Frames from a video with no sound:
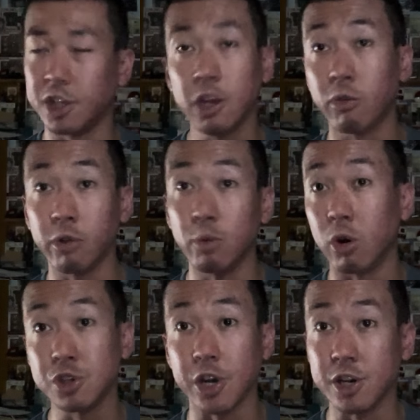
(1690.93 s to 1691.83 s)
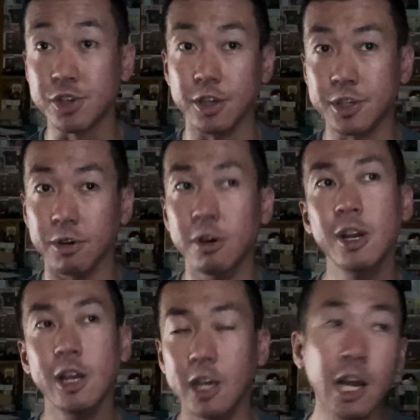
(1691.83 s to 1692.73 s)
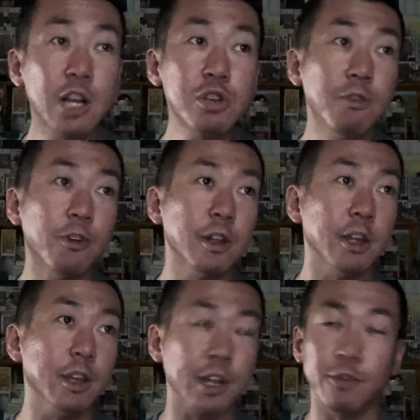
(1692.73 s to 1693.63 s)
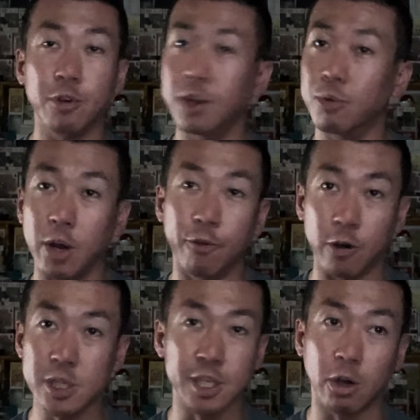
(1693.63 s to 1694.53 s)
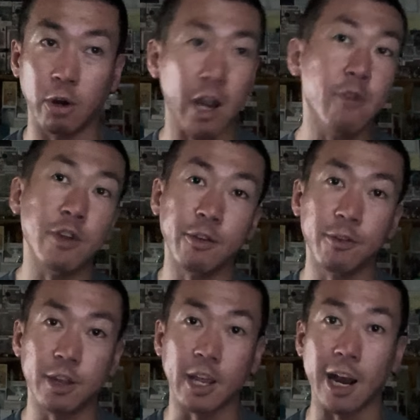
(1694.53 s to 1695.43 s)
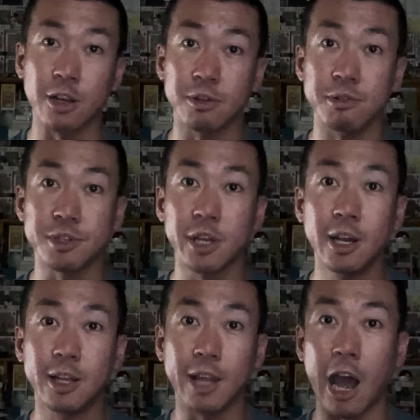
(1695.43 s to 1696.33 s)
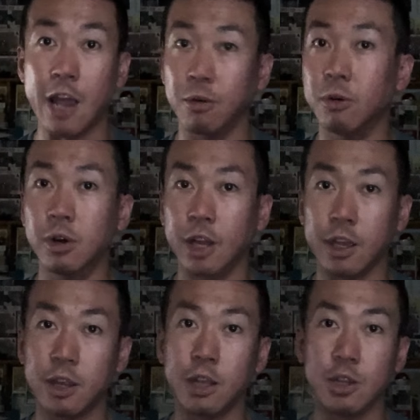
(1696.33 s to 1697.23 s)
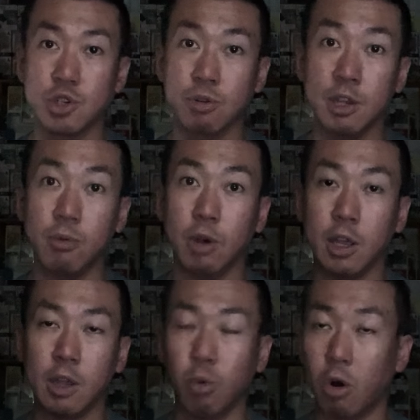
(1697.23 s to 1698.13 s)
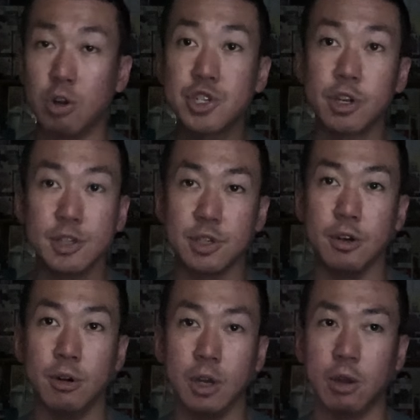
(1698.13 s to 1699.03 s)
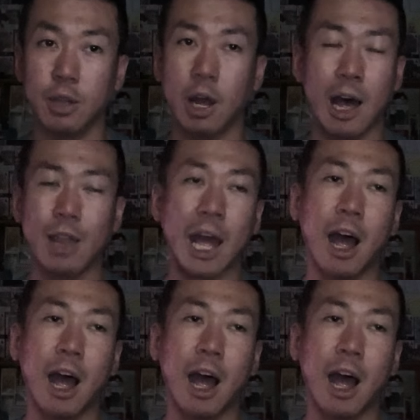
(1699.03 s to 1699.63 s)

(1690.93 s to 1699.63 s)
I need to go rewatch it actually. So he actually did really well voicing the characters that I know, like the show he watched. So the